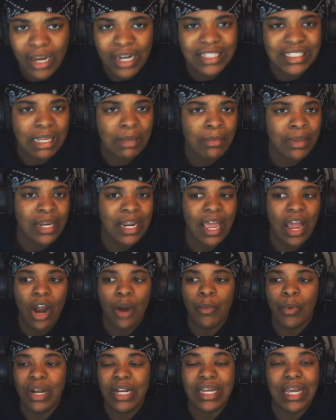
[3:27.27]
Because I mean, they
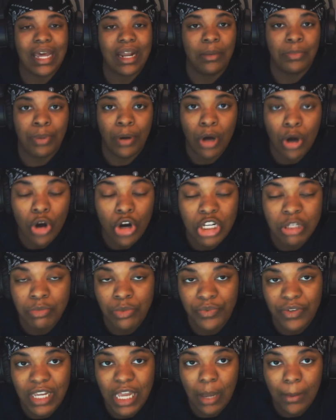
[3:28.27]
already got a Purge
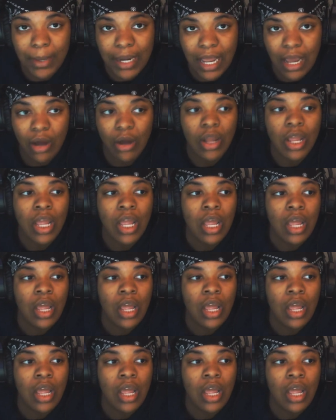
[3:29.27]
movie coming out